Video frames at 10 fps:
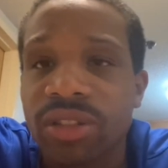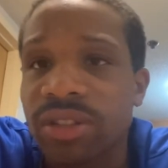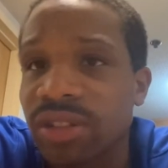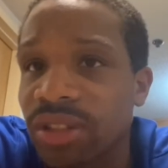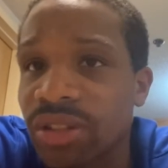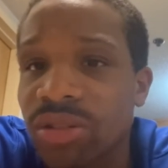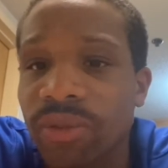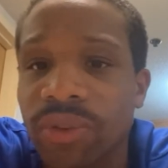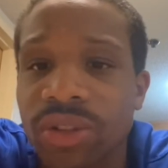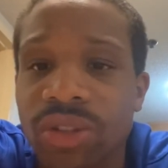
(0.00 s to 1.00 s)
it's
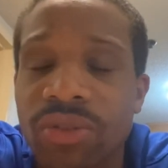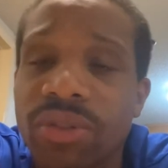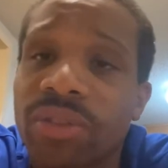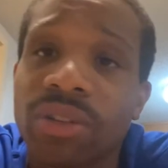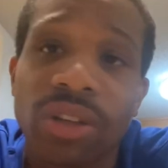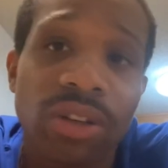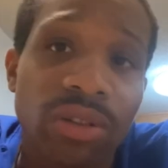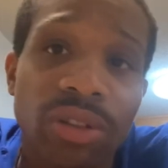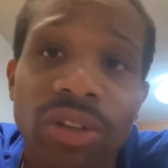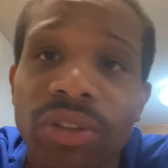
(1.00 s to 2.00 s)
essential for the children and
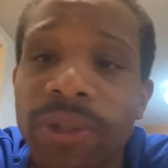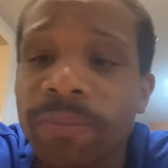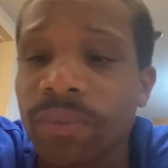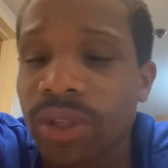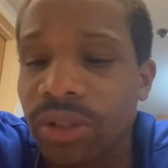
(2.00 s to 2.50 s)
their learning.